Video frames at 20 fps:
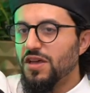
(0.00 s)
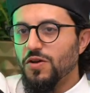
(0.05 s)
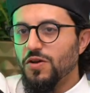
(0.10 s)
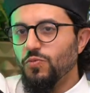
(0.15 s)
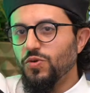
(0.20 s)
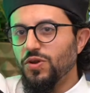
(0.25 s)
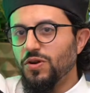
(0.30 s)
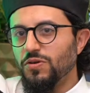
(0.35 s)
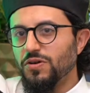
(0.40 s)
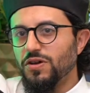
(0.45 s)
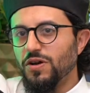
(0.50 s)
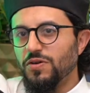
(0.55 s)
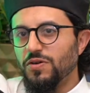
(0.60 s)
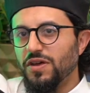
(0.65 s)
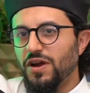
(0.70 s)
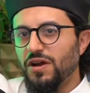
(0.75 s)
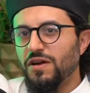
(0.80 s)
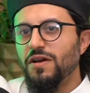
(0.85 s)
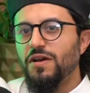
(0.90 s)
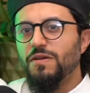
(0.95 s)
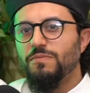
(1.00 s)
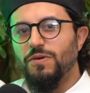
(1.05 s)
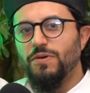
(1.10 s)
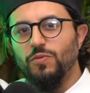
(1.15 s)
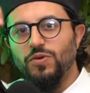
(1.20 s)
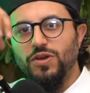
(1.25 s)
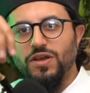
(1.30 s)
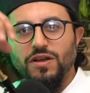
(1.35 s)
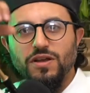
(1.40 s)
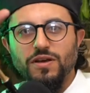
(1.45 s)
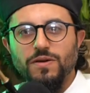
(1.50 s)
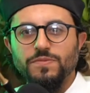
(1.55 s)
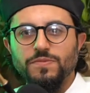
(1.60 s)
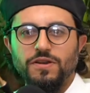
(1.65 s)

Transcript: We don't go there, but we can come